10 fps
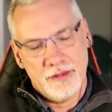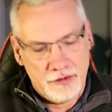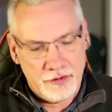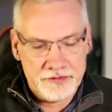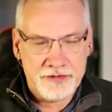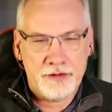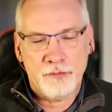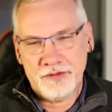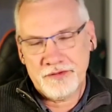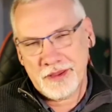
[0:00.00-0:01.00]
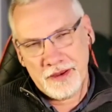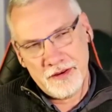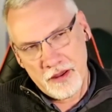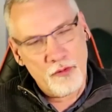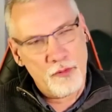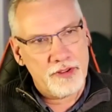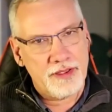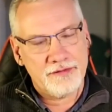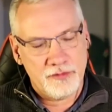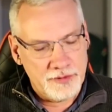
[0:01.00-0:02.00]
Lance Stroll, once again, nowhere
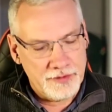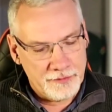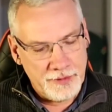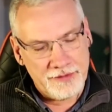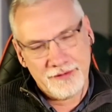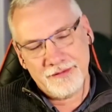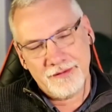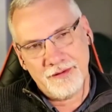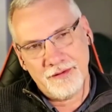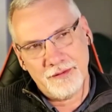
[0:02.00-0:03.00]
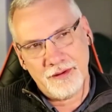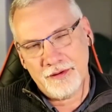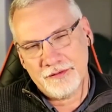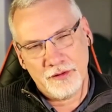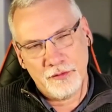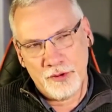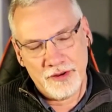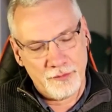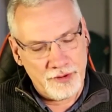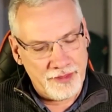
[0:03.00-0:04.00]
as to be expected. And I still
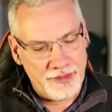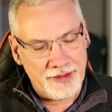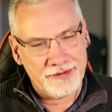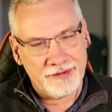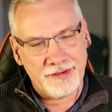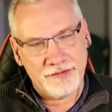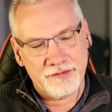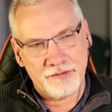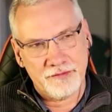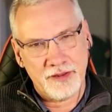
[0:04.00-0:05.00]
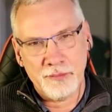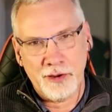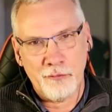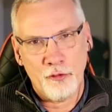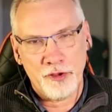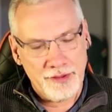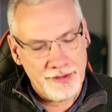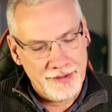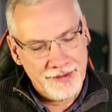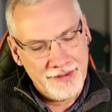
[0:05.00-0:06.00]
wonder whether that's a case of dead man walking.